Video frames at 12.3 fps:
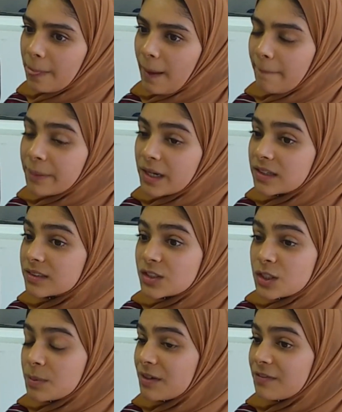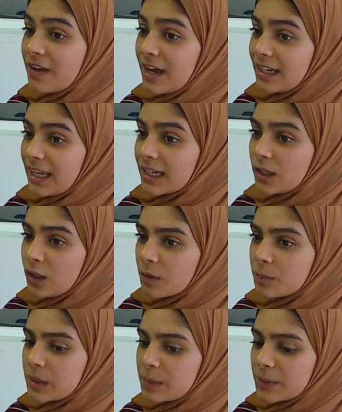But to be fair, like a lot of
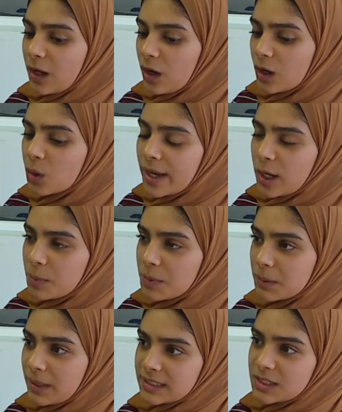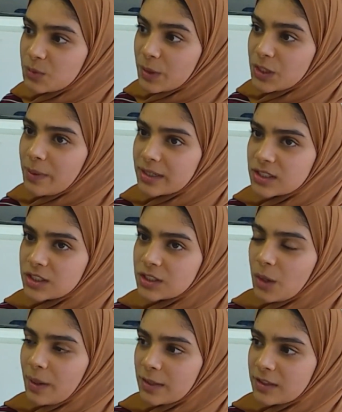people are quite open-minded. When you actually
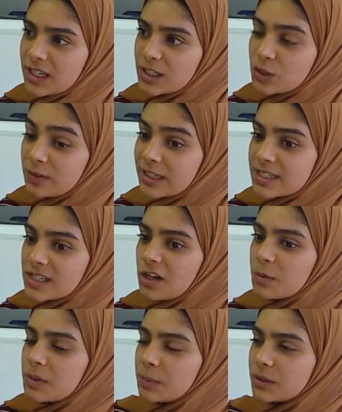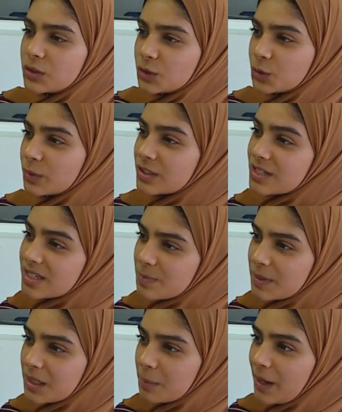go out there, you realize a lot of people do want to
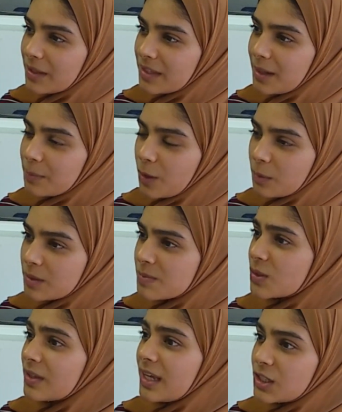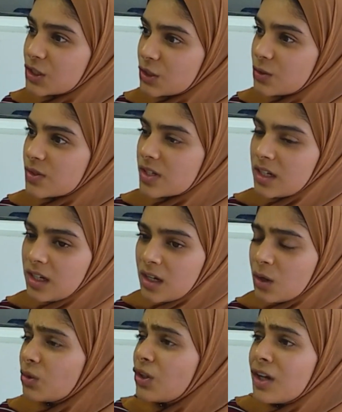speak about their problems or their issues,
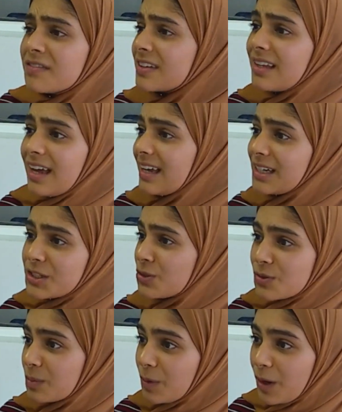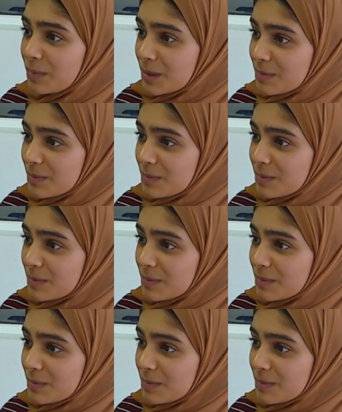or not even their issues or problems.